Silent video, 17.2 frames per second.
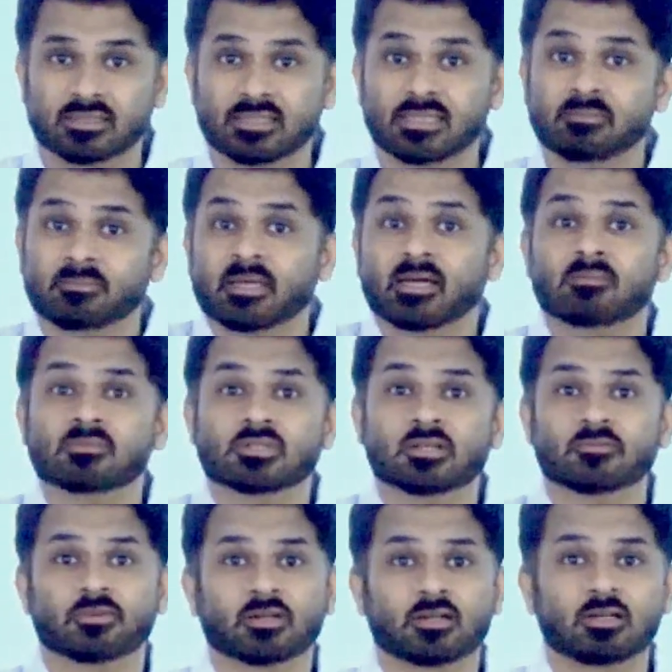It becomes
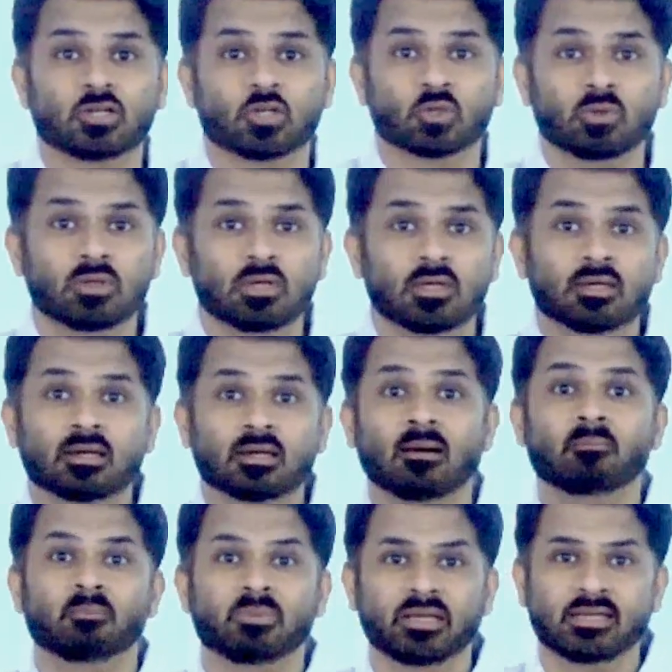difficult to
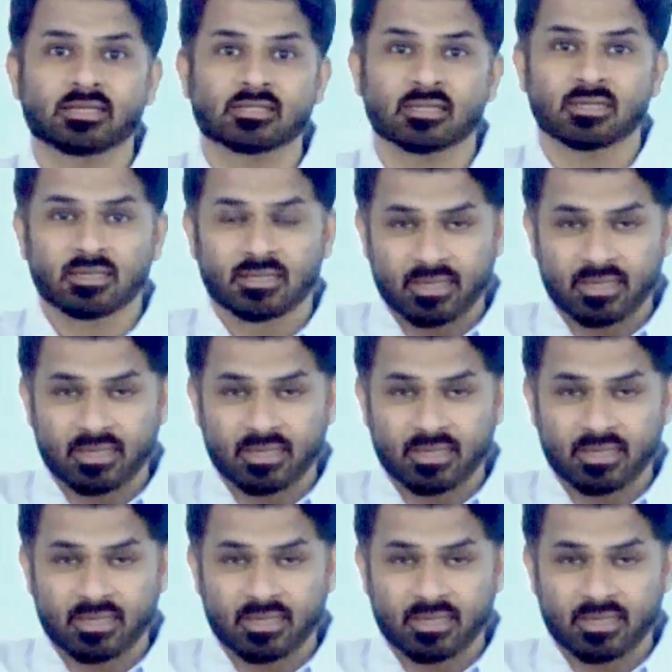complete.